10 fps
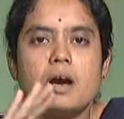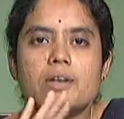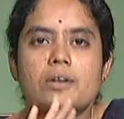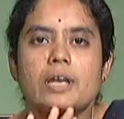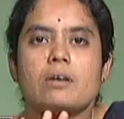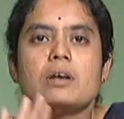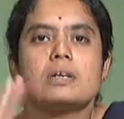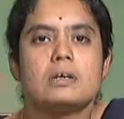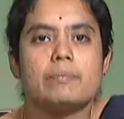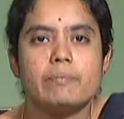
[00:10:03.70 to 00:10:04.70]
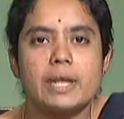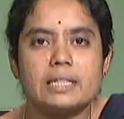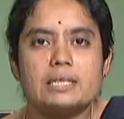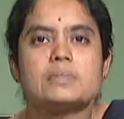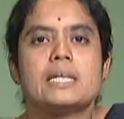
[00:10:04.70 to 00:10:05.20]
or you cannot
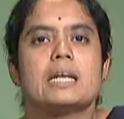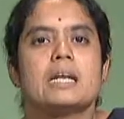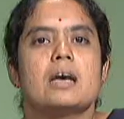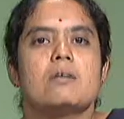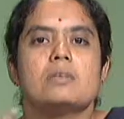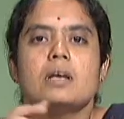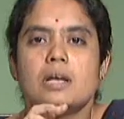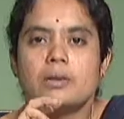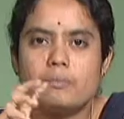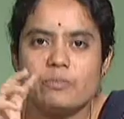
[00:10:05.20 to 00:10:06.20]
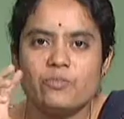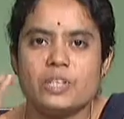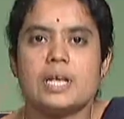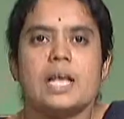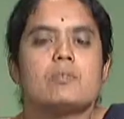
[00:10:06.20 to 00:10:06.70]
make them settle down
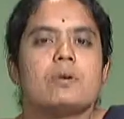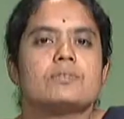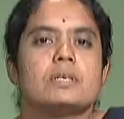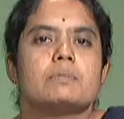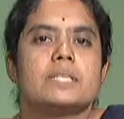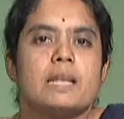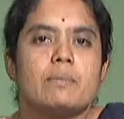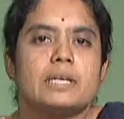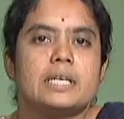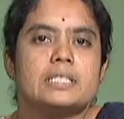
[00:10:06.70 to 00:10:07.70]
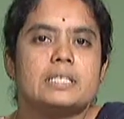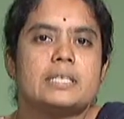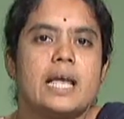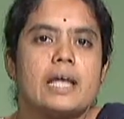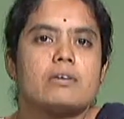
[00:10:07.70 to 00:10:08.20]
with the help of some
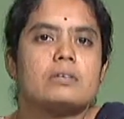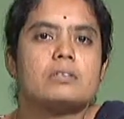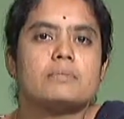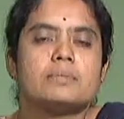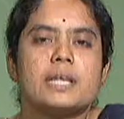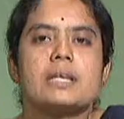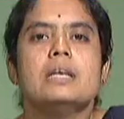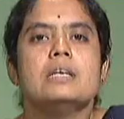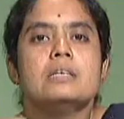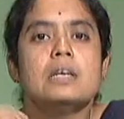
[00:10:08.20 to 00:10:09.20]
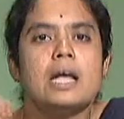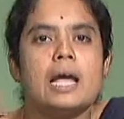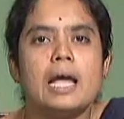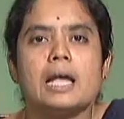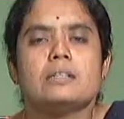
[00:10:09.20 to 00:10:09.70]
sedimentation tank or something.
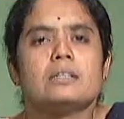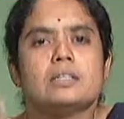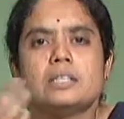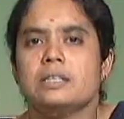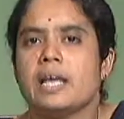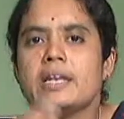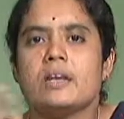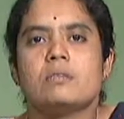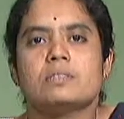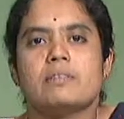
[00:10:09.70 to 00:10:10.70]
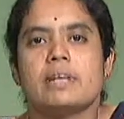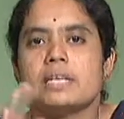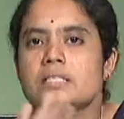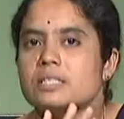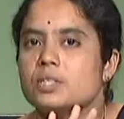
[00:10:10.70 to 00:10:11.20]
In any of the
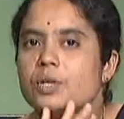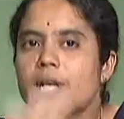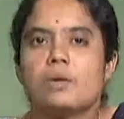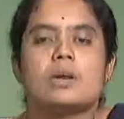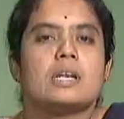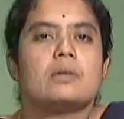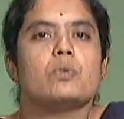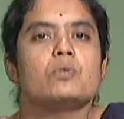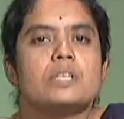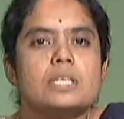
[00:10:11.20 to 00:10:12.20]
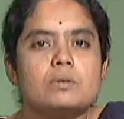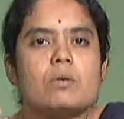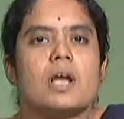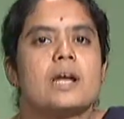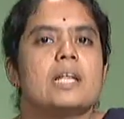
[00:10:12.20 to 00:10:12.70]
ways, you cannot remove these
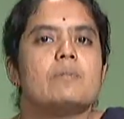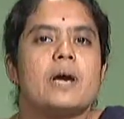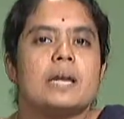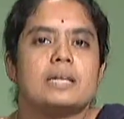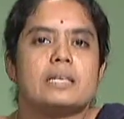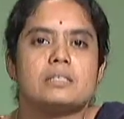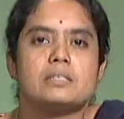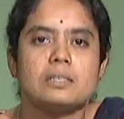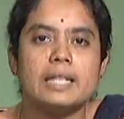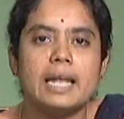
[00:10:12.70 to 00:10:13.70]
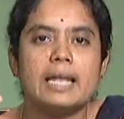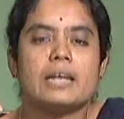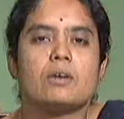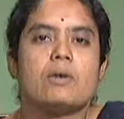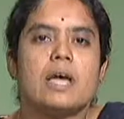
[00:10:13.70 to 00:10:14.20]
colloidal particles. They
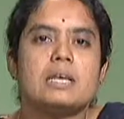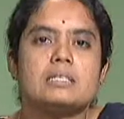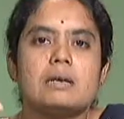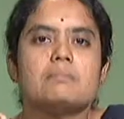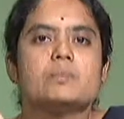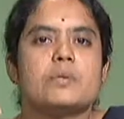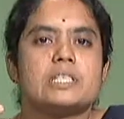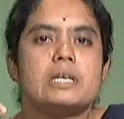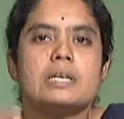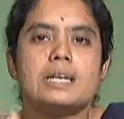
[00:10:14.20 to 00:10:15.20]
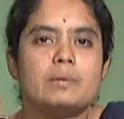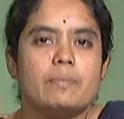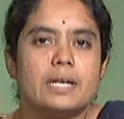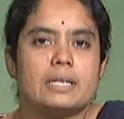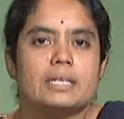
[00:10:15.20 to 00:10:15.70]
require some special
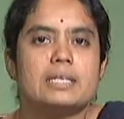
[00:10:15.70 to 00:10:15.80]
treatment.